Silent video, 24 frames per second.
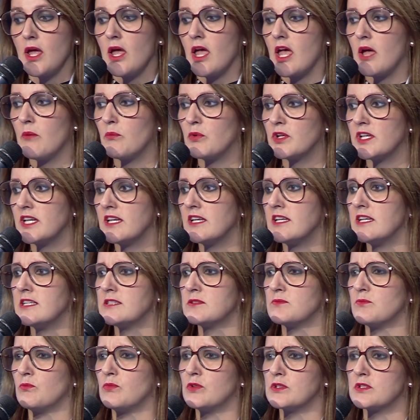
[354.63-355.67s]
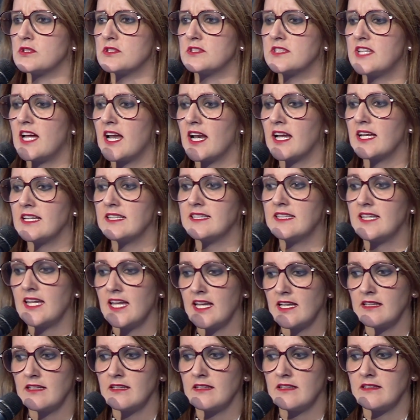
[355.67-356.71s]
And what they did was target
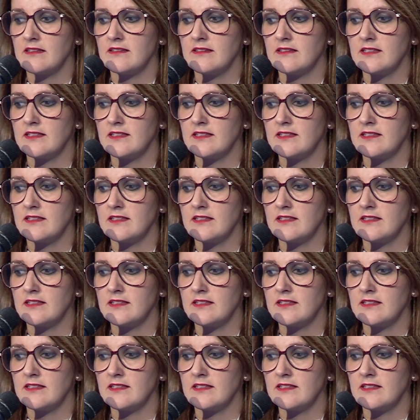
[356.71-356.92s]
10